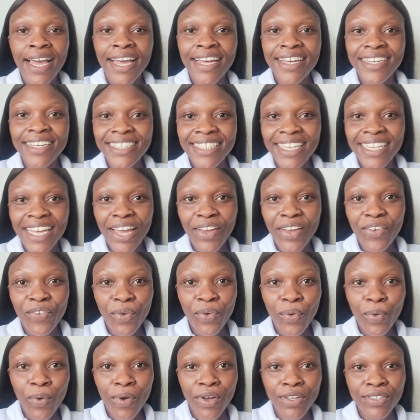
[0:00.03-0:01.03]
Good day
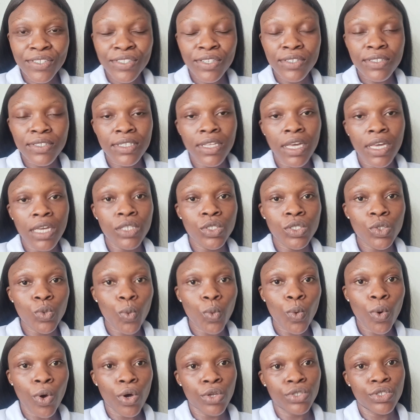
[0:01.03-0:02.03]
everyone. So today is
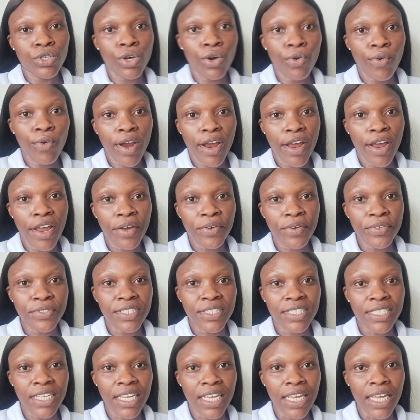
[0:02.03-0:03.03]
World Oral
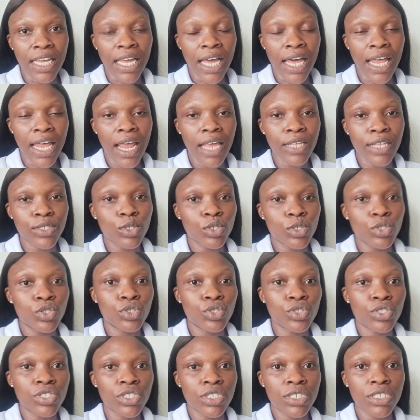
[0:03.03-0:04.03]
Health Day and I thought
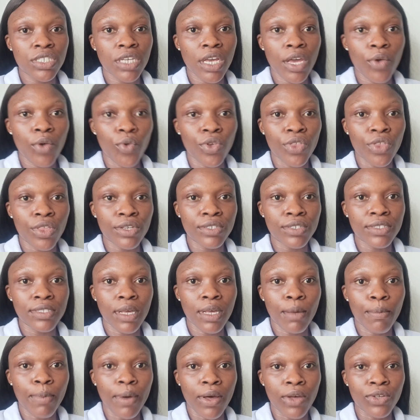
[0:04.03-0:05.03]
to share with us
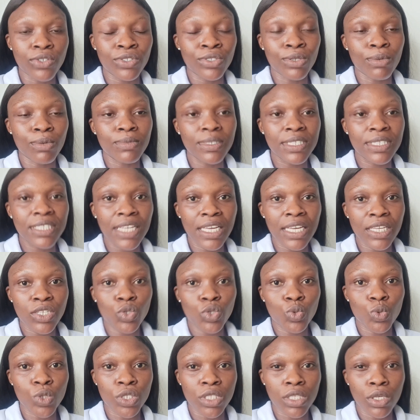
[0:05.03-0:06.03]
about some
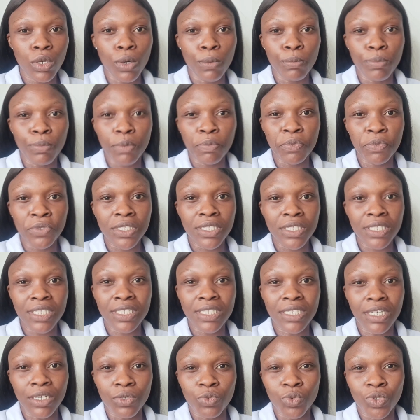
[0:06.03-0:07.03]
things we see on people's
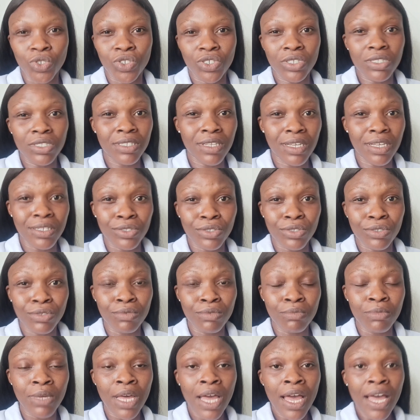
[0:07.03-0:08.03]
teeth and we just
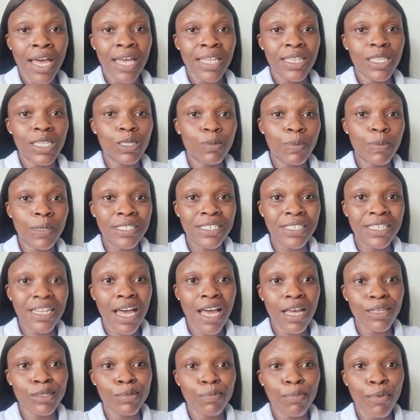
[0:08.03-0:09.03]
assume this person
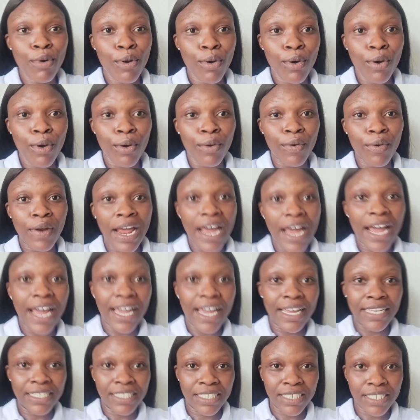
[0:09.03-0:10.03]
has poor oral
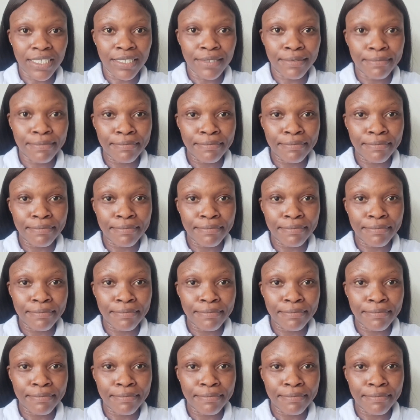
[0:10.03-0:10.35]
hygiene,